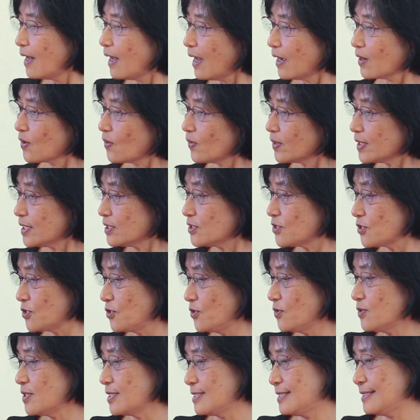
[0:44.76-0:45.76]
According to
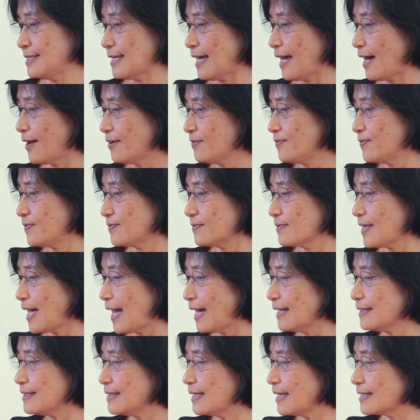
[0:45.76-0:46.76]
UNICEF,
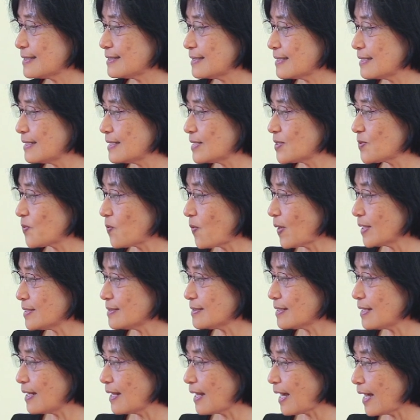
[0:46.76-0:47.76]
adolescence is
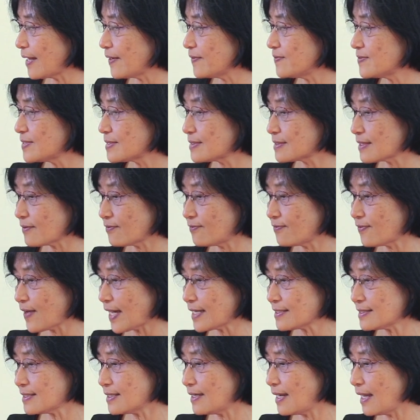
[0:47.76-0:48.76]
one's life's
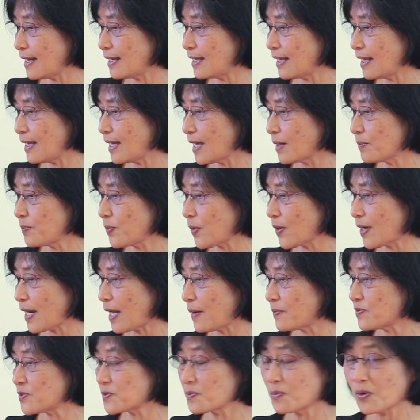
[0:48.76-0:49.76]
fascinating and
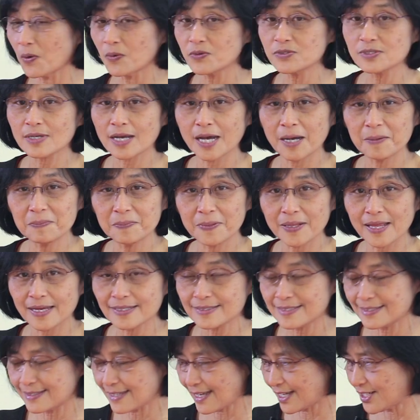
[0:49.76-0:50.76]
perhaps most
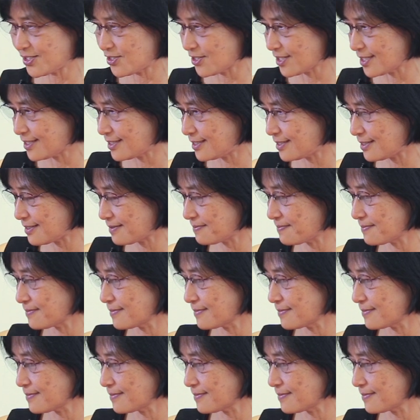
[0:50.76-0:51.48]
complex stages.